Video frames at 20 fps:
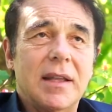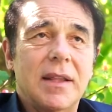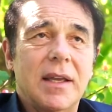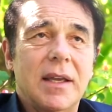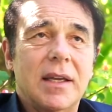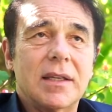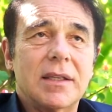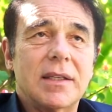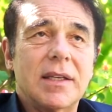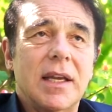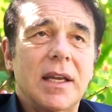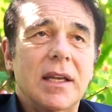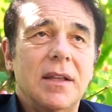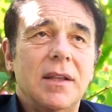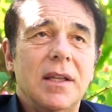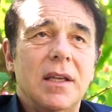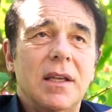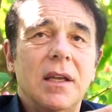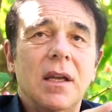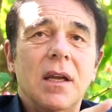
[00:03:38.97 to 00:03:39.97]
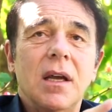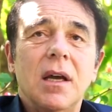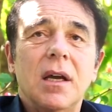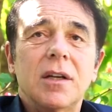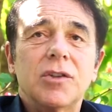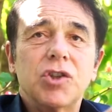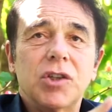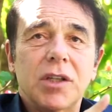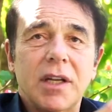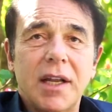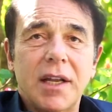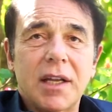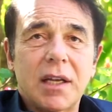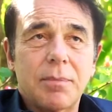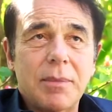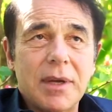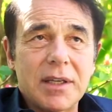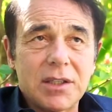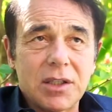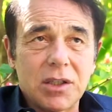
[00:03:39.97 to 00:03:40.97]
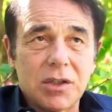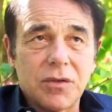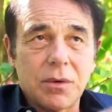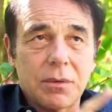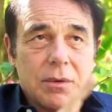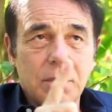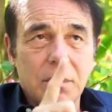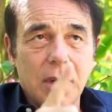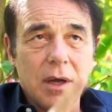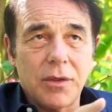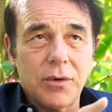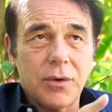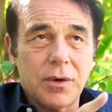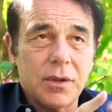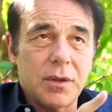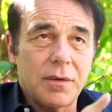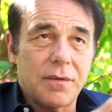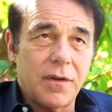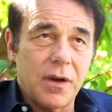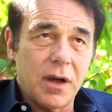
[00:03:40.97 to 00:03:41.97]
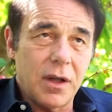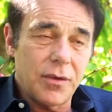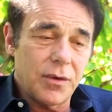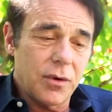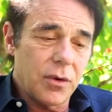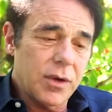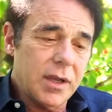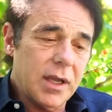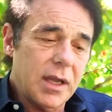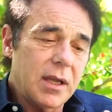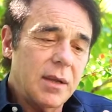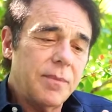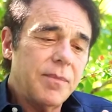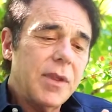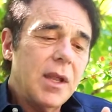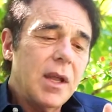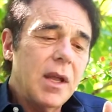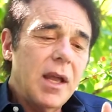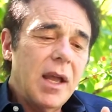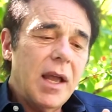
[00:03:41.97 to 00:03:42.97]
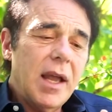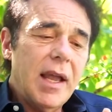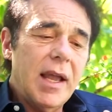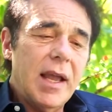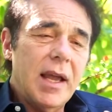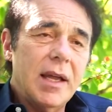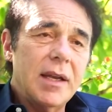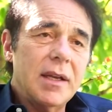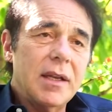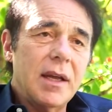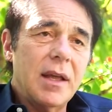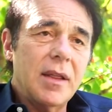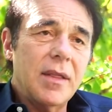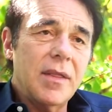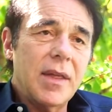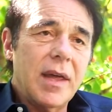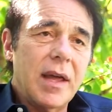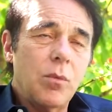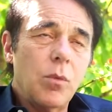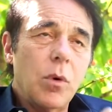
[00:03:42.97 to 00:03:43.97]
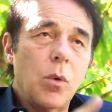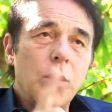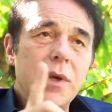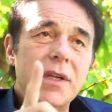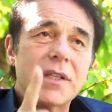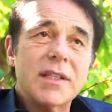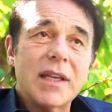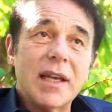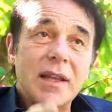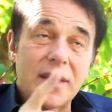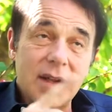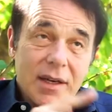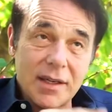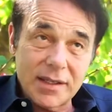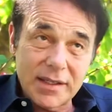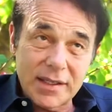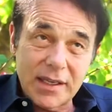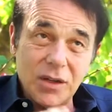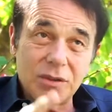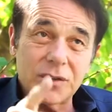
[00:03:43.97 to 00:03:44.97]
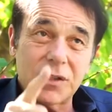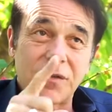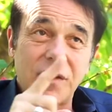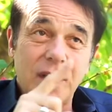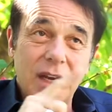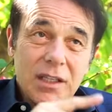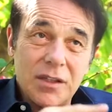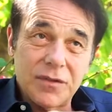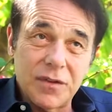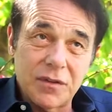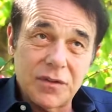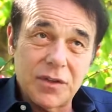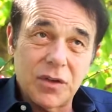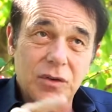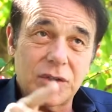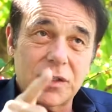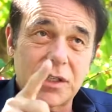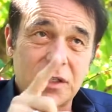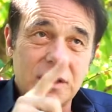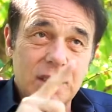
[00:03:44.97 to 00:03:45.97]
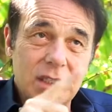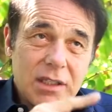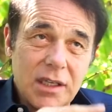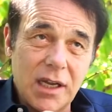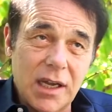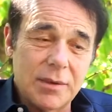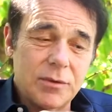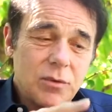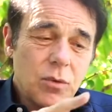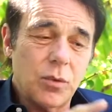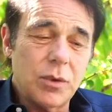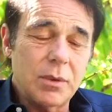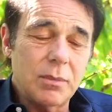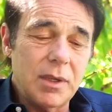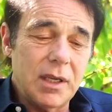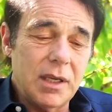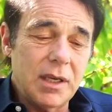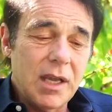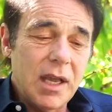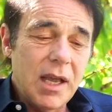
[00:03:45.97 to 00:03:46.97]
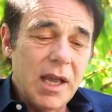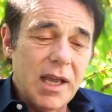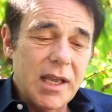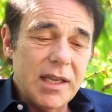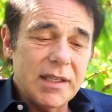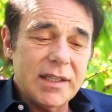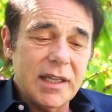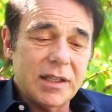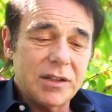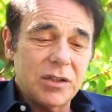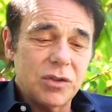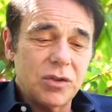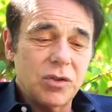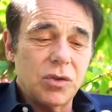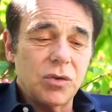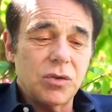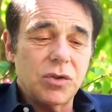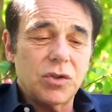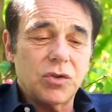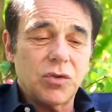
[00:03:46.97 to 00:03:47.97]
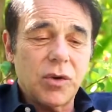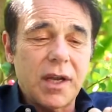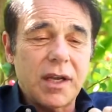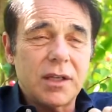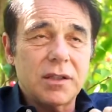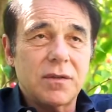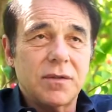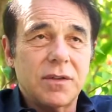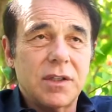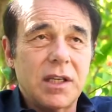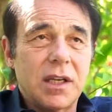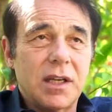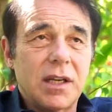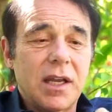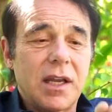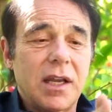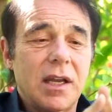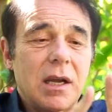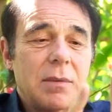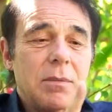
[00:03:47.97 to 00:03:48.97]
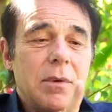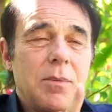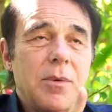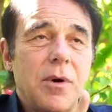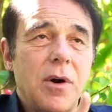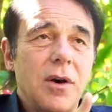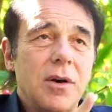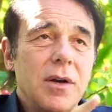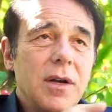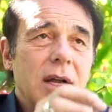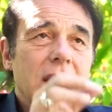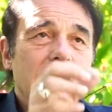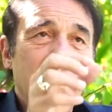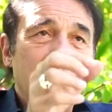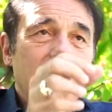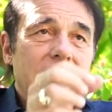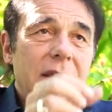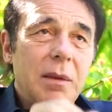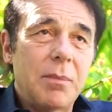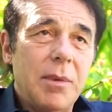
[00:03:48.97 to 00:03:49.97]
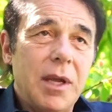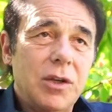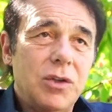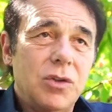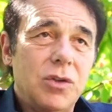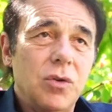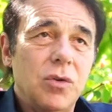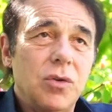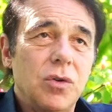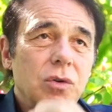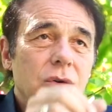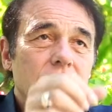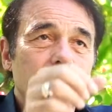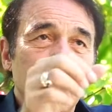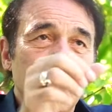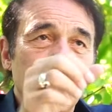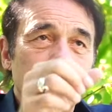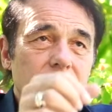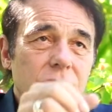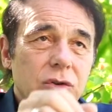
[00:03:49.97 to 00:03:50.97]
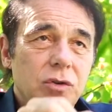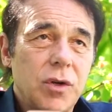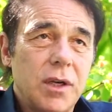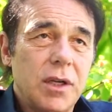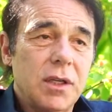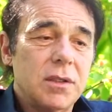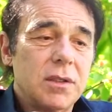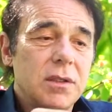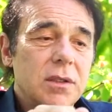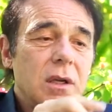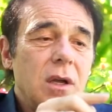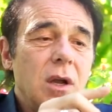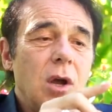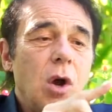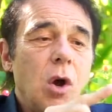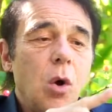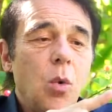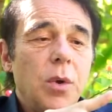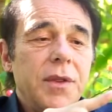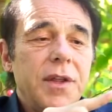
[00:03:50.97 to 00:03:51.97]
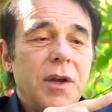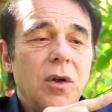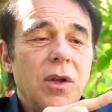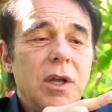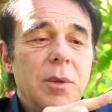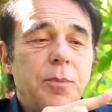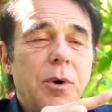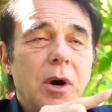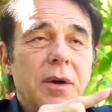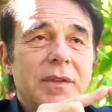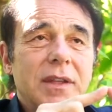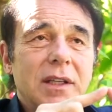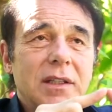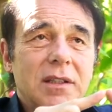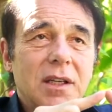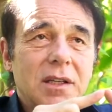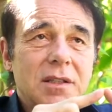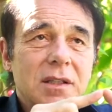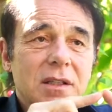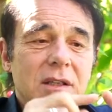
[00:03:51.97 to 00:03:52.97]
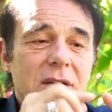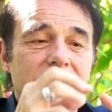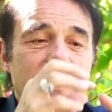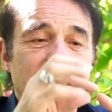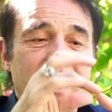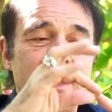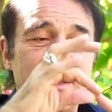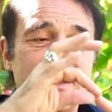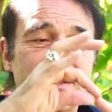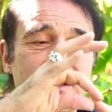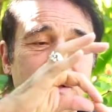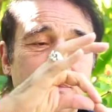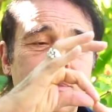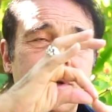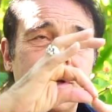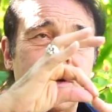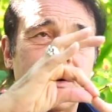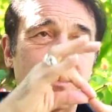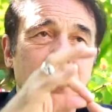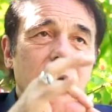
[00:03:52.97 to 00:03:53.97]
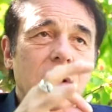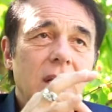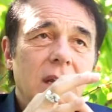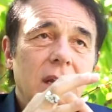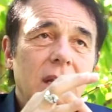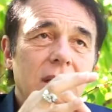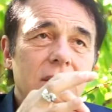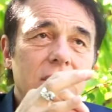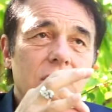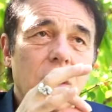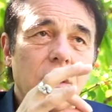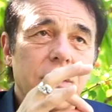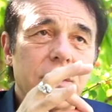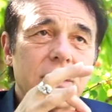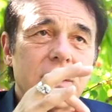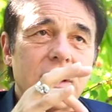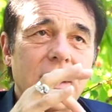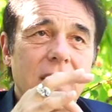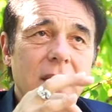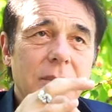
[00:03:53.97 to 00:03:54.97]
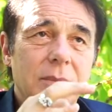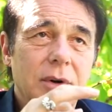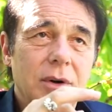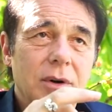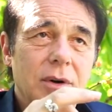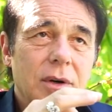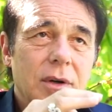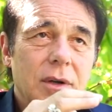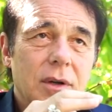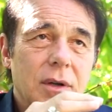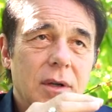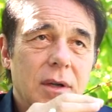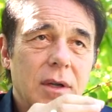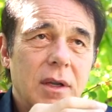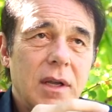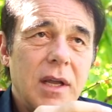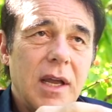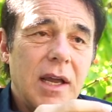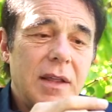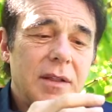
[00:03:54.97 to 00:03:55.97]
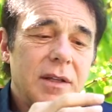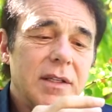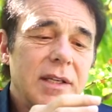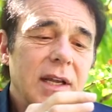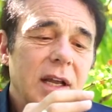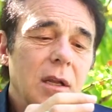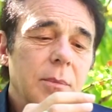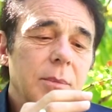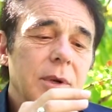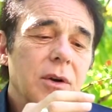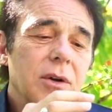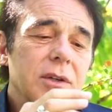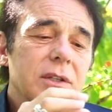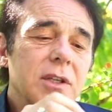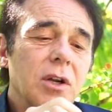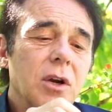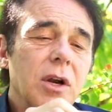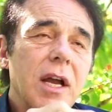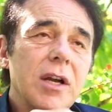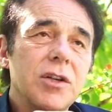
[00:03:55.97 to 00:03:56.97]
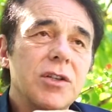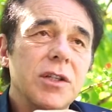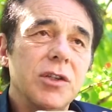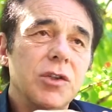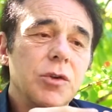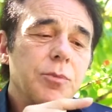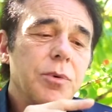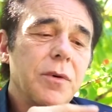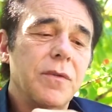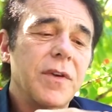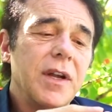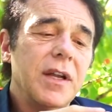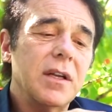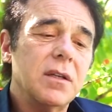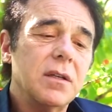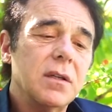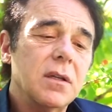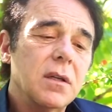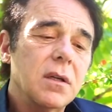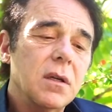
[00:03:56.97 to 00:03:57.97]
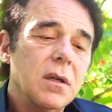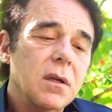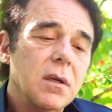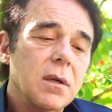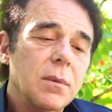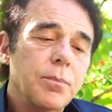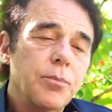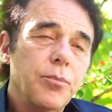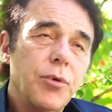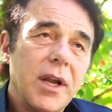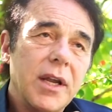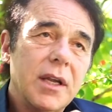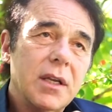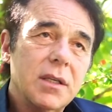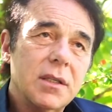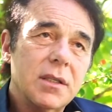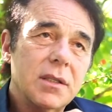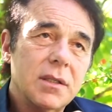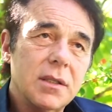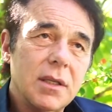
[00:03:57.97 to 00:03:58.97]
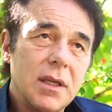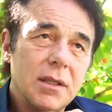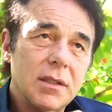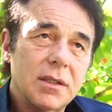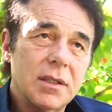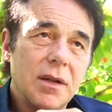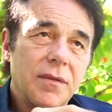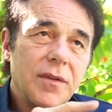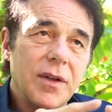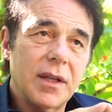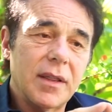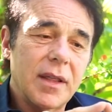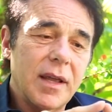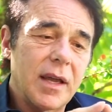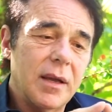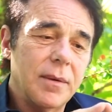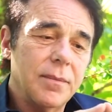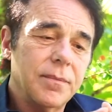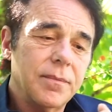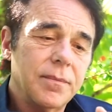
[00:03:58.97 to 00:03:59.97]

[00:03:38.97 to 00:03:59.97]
They contain the genetic message from the mother and the father, okay? And that when we say that a cell divides 50 or 60 times, what we mean is that the two strands of DNA come apart and they make two new strands. Well, the only part that doesn't divide is up here. It's called the telomere. And the telomere is there actually to prevent breaks and stuff like that.